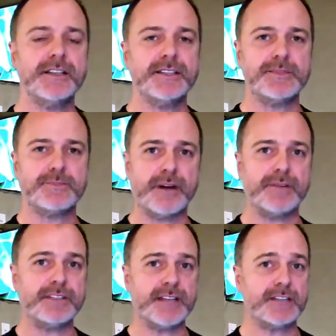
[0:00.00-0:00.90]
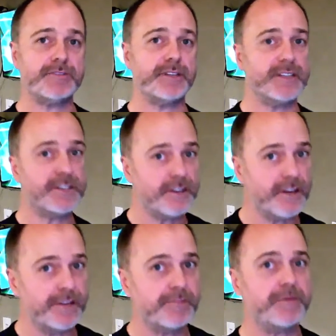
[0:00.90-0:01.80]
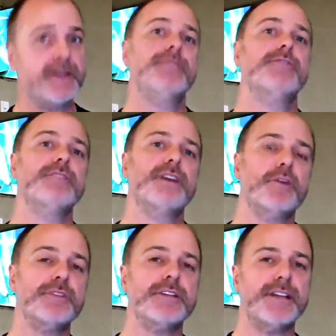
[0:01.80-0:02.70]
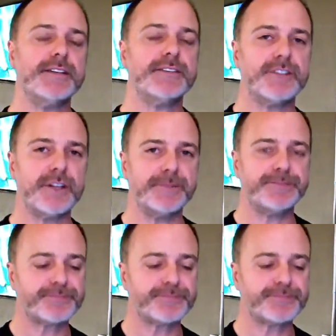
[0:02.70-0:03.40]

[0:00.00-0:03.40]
this private tax ruling that you're going to apply for helps you here. So,